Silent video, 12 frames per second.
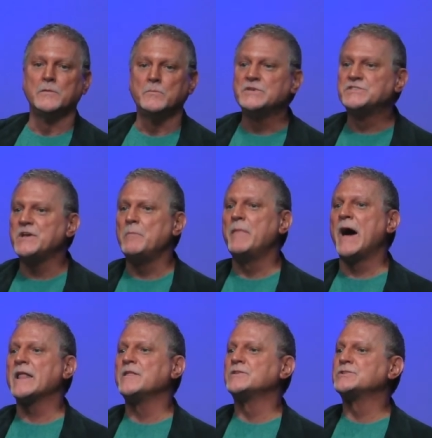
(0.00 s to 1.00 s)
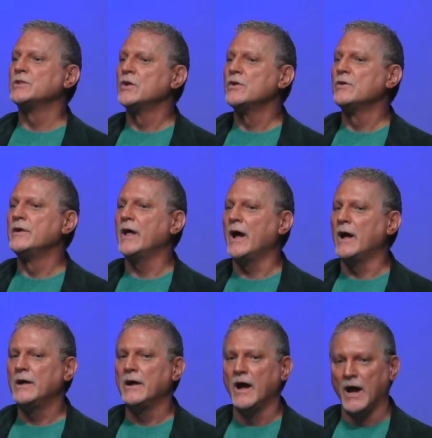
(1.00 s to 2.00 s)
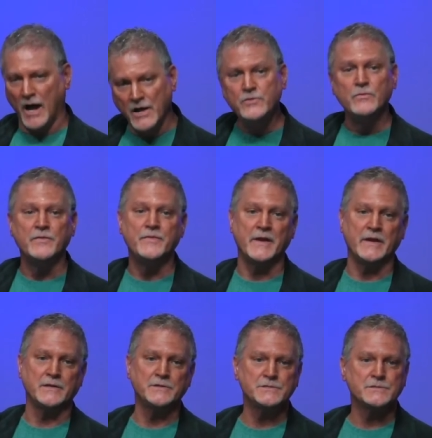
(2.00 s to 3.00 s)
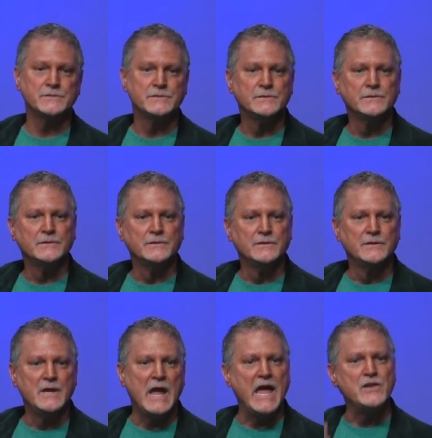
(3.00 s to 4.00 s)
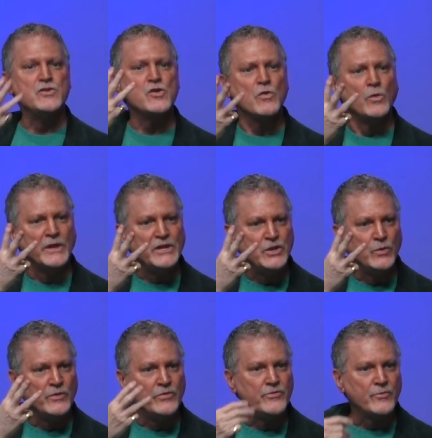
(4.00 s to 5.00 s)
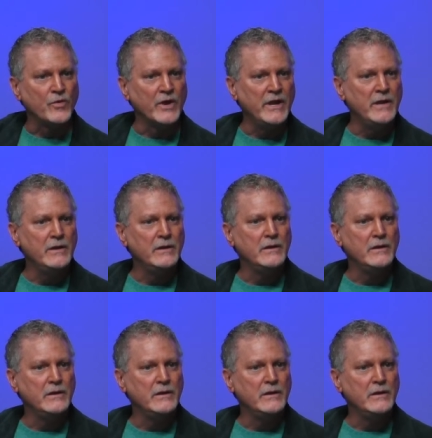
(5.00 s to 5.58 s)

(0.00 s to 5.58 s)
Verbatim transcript: But somebody that's learned a hundred things and you're only doing three,